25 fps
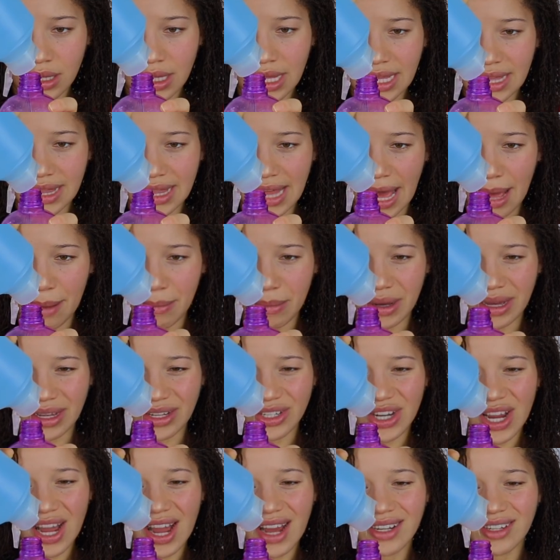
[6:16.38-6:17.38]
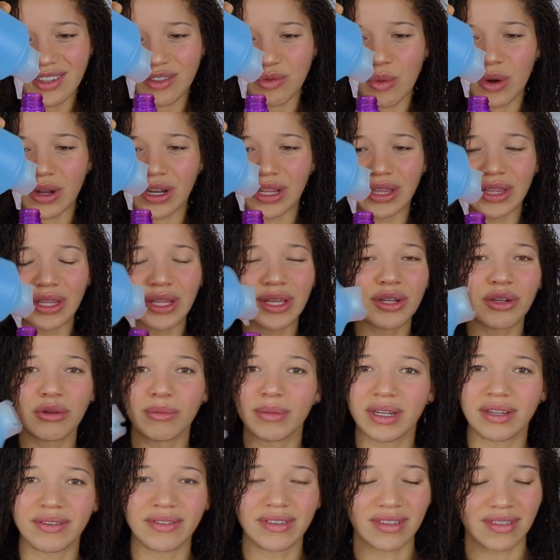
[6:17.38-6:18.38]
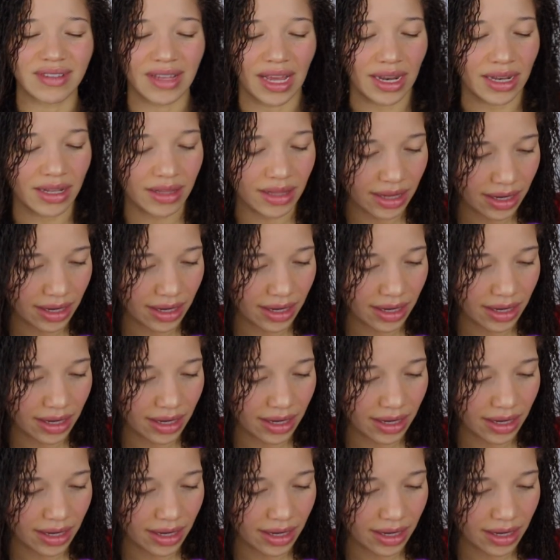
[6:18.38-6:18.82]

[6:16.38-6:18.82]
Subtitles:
like that much. I just want a little bit of a scent in